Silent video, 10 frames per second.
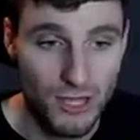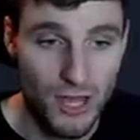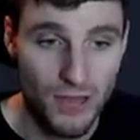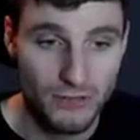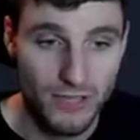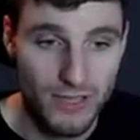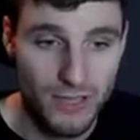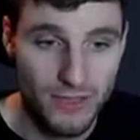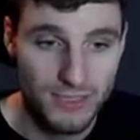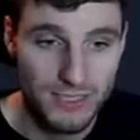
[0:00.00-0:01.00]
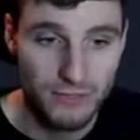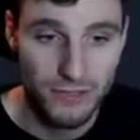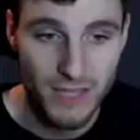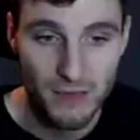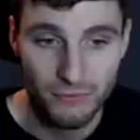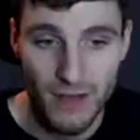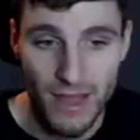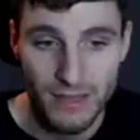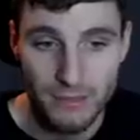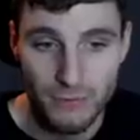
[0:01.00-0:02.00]
Uh, okay, let's see if we get a
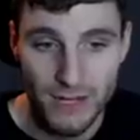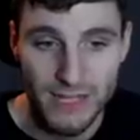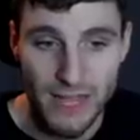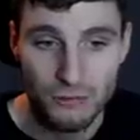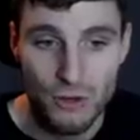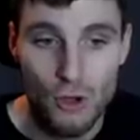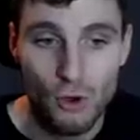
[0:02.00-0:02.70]
flag breakdown